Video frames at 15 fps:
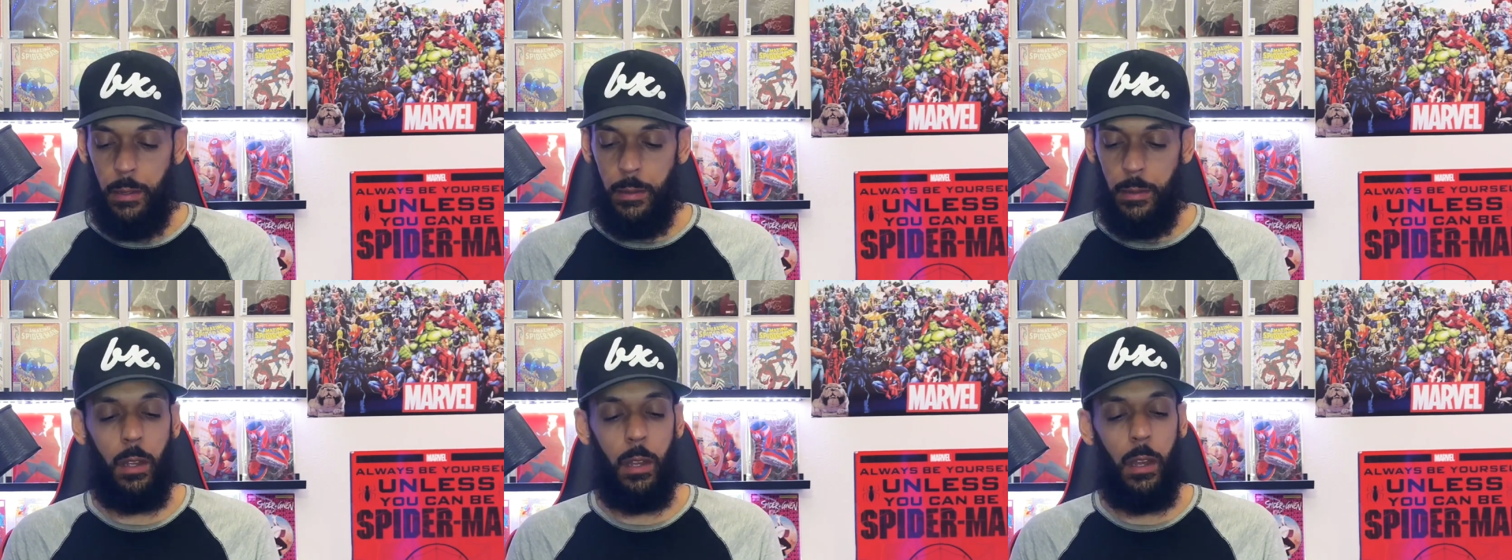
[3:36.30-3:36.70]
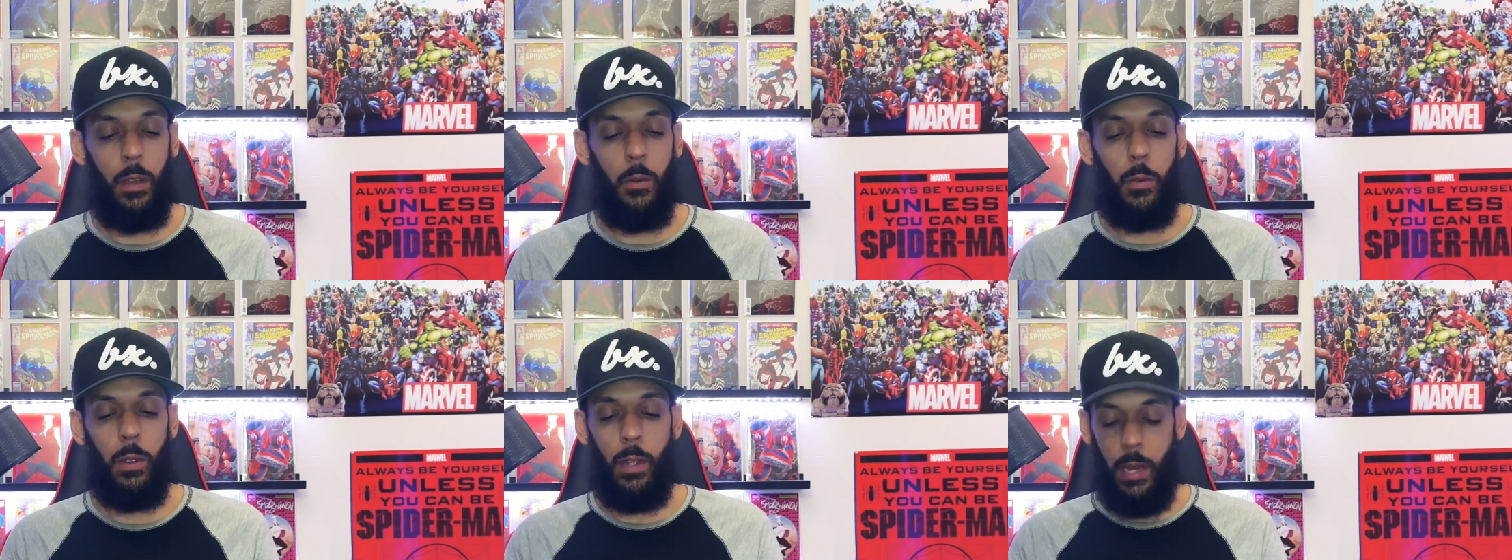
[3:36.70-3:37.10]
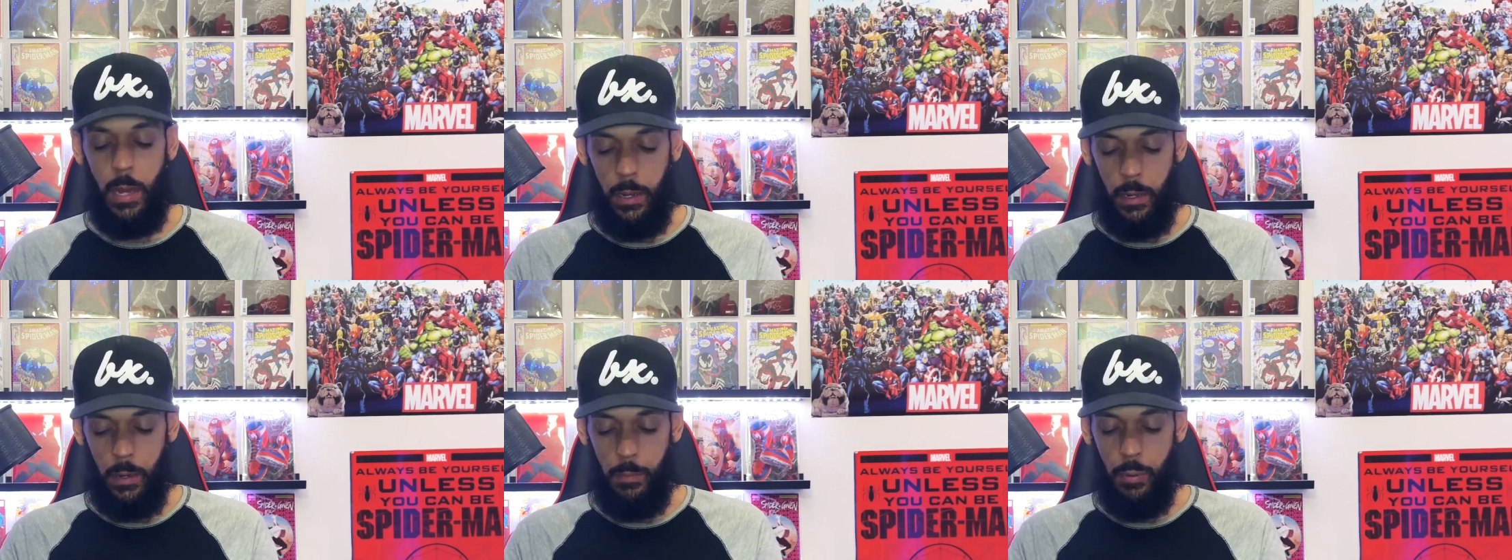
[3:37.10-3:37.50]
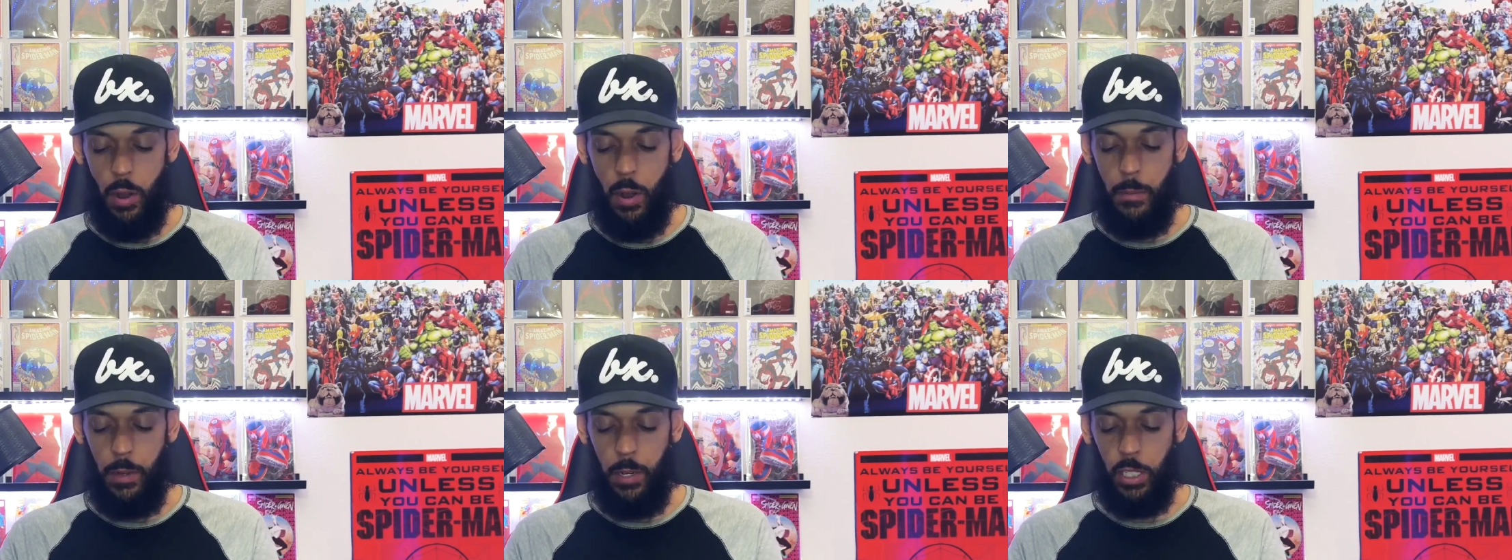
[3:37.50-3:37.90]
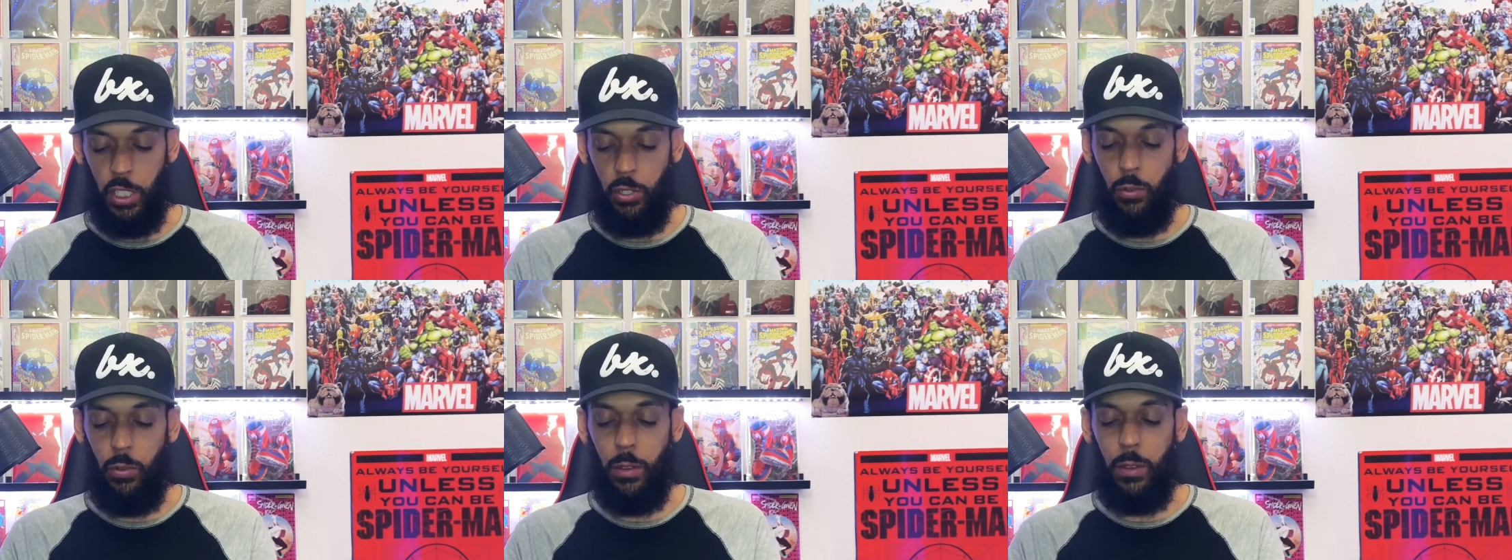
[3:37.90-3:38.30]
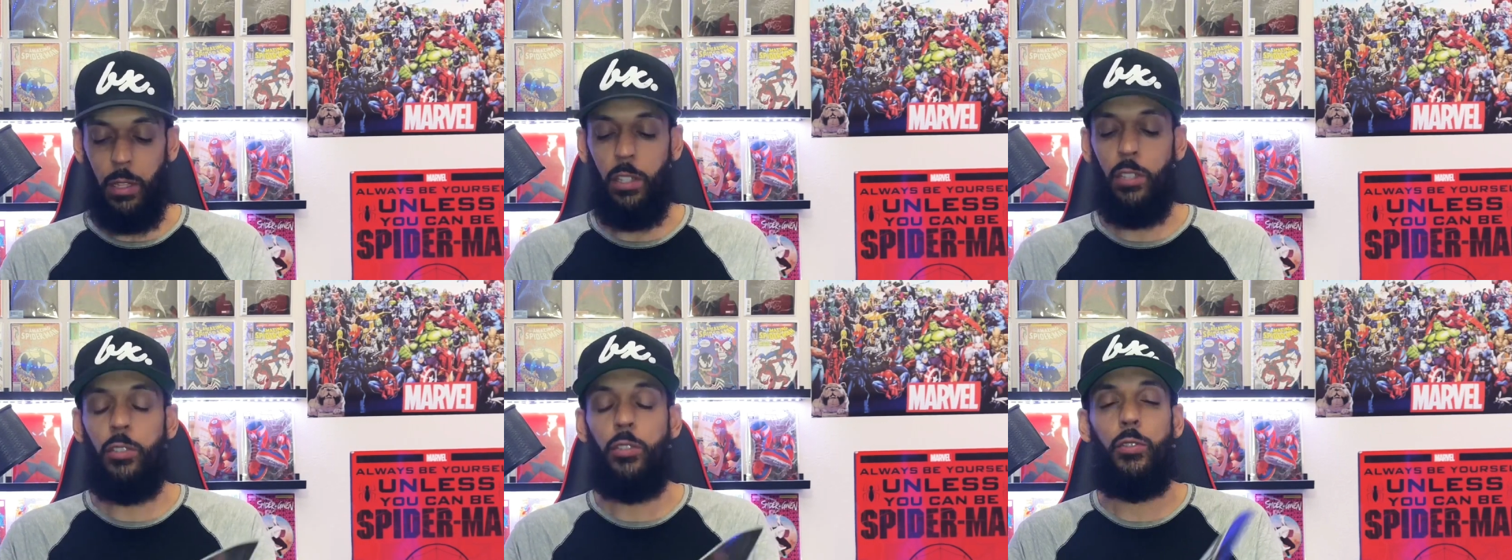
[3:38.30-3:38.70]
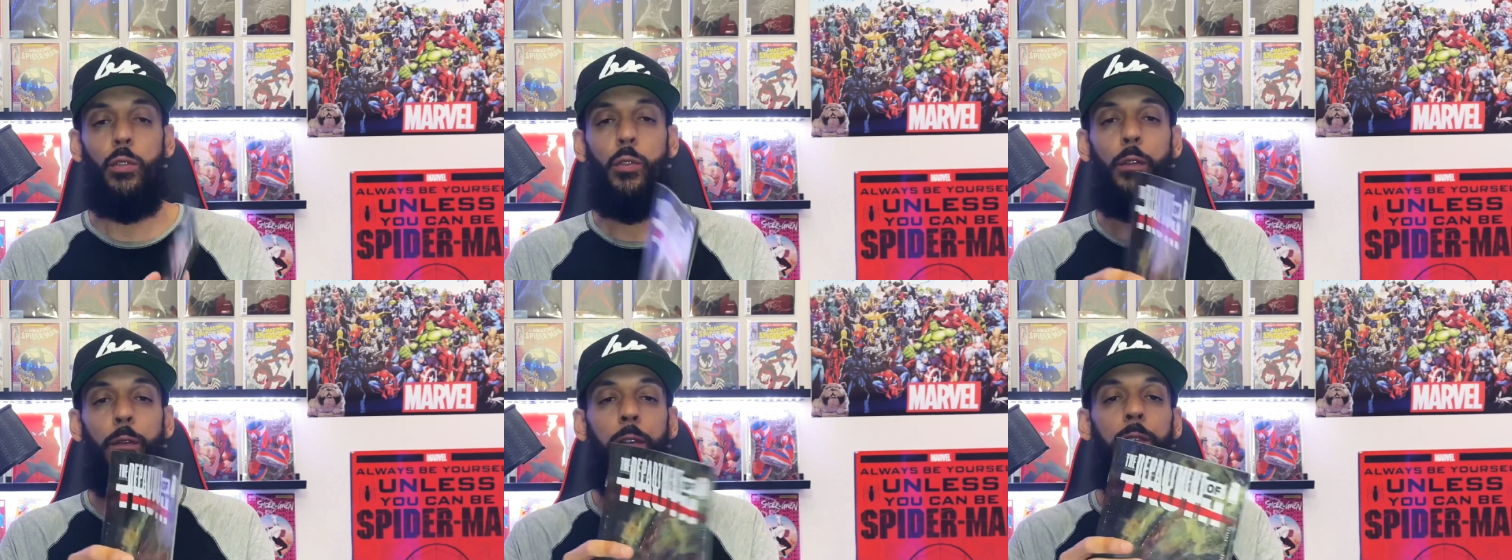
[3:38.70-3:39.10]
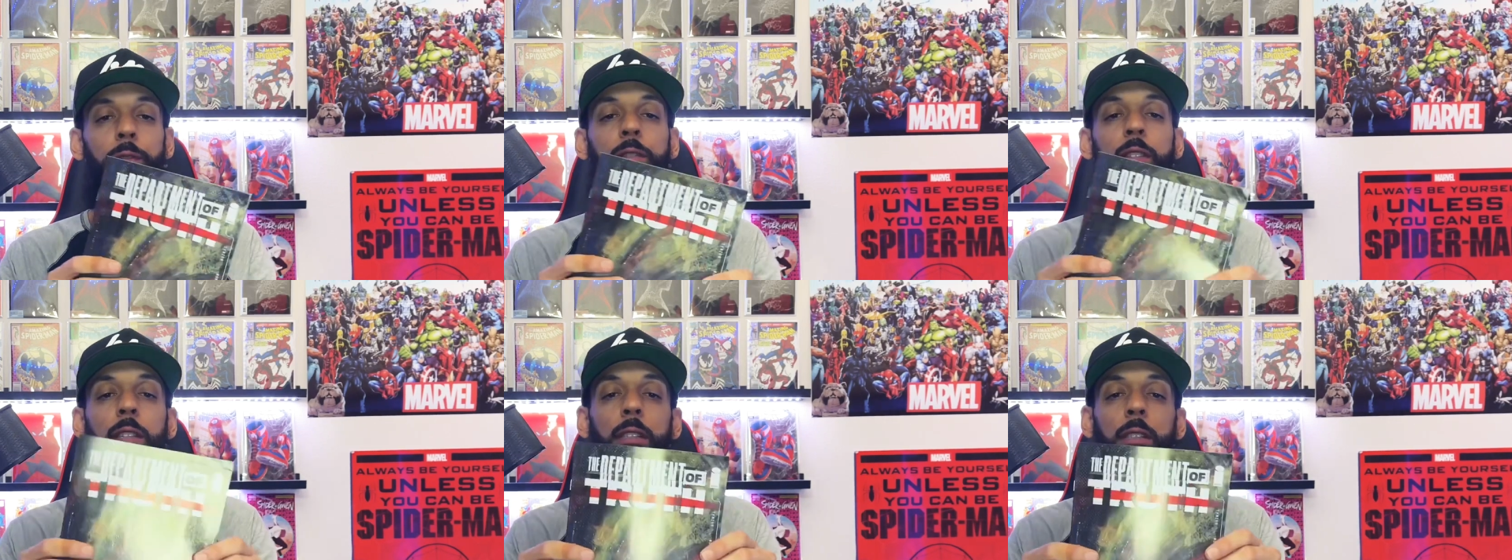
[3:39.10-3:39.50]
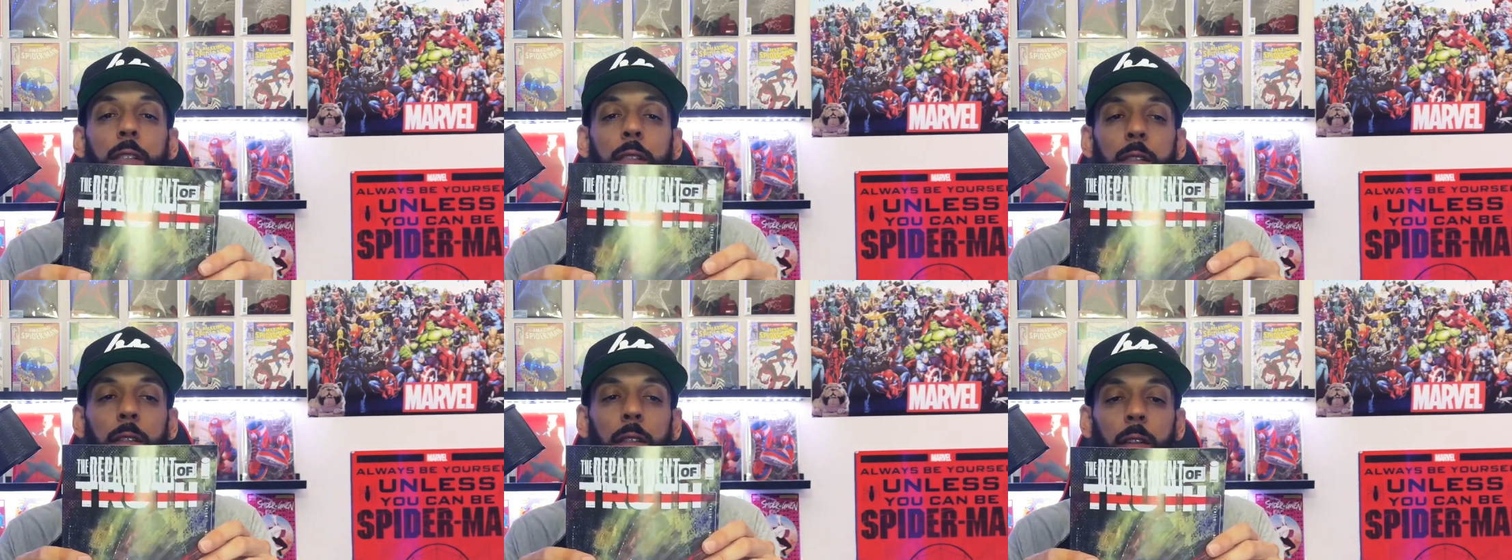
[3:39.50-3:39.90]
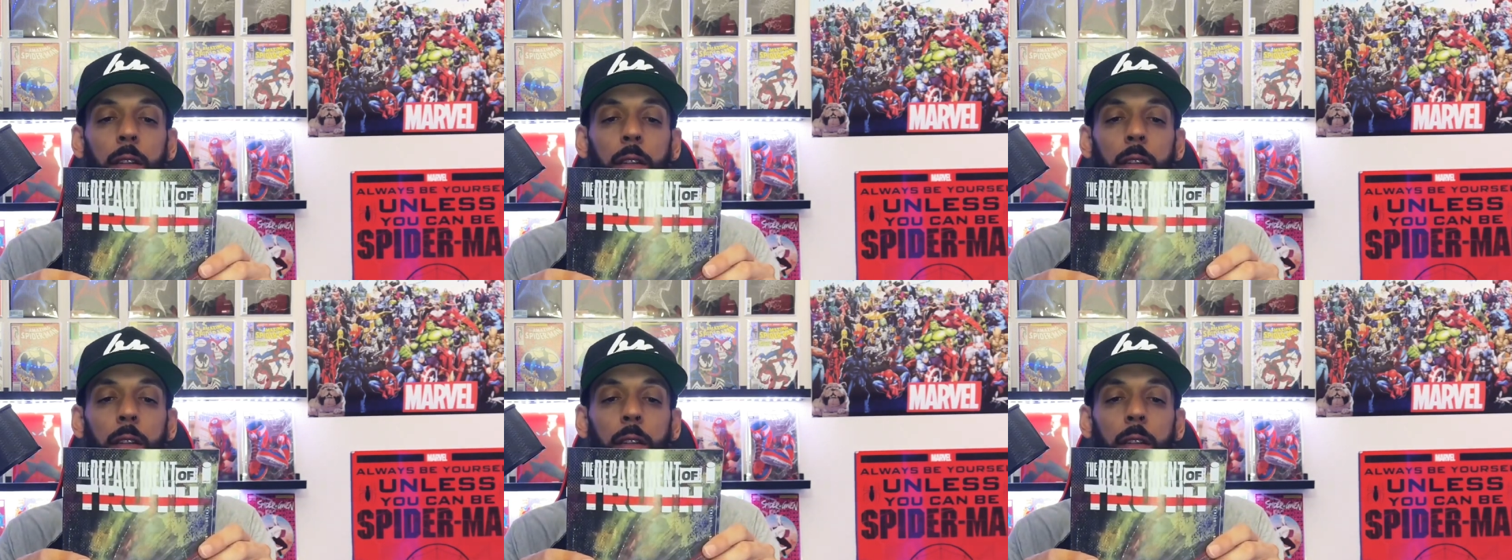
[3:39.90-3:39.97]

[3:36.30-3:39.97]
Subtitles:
Okay, we got Department of Truth issue 15.